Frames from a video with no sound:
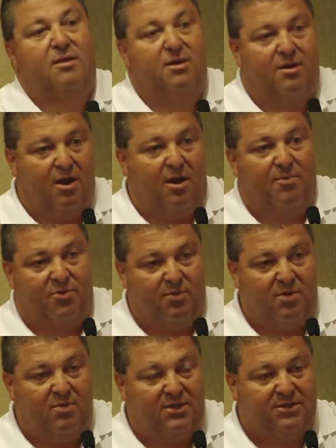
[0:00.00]
You call him
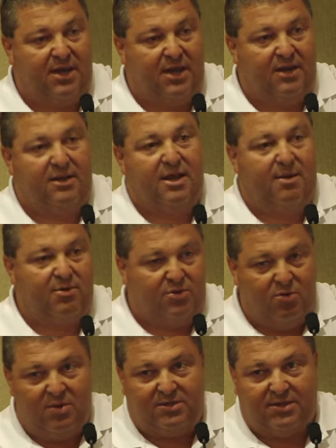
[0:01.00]
3 weeks ahead of time or
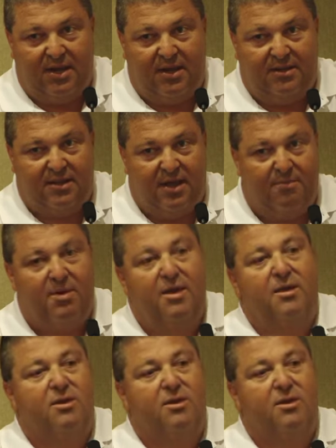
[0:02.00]
2 weeks ahead of time.